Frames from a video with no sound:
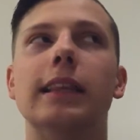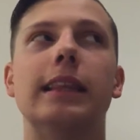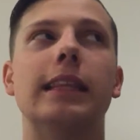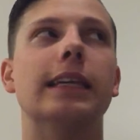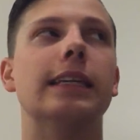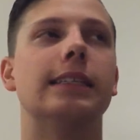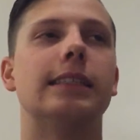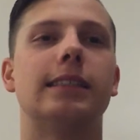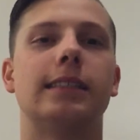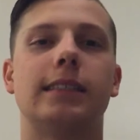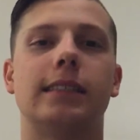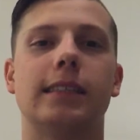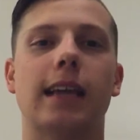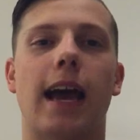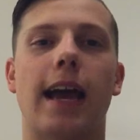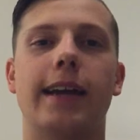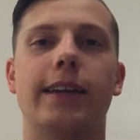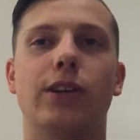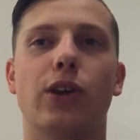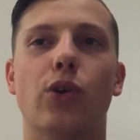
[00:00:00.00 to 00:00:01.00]
this
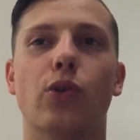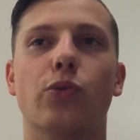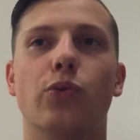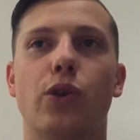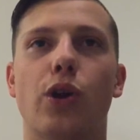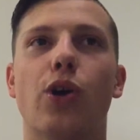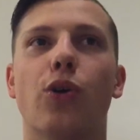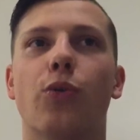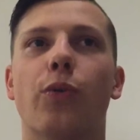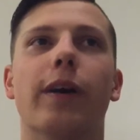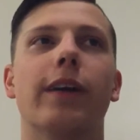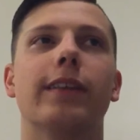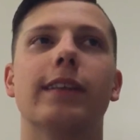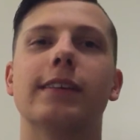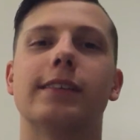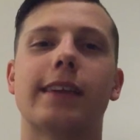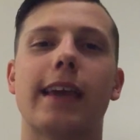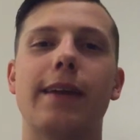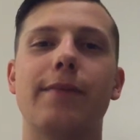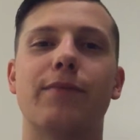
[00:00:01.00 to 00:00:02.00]
I don't know where
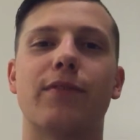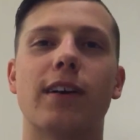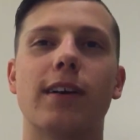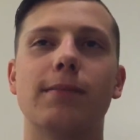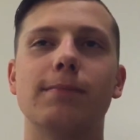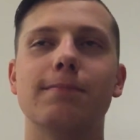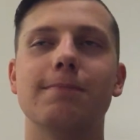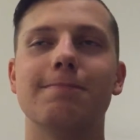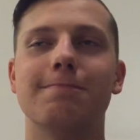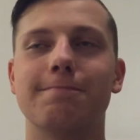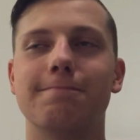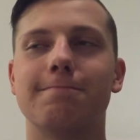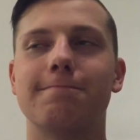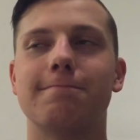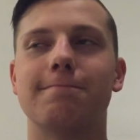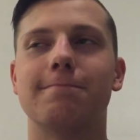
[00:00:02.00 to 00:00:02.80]
this came from.